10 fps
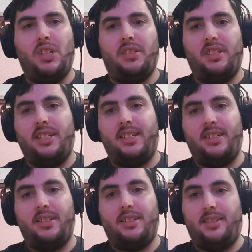then
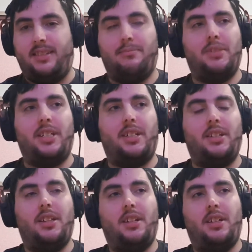Yang, then Blake.
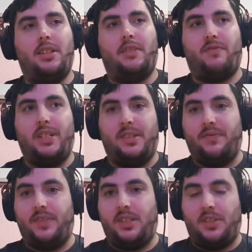The reason
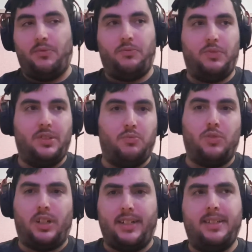for this, with
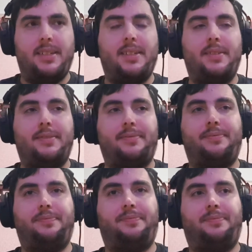Weiss,
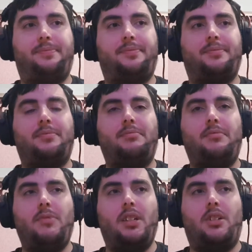
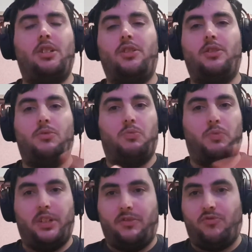oh no,
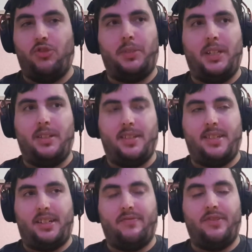we're going Ruby
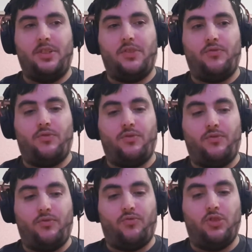second first.
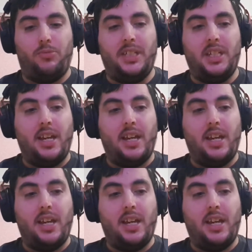Ruby,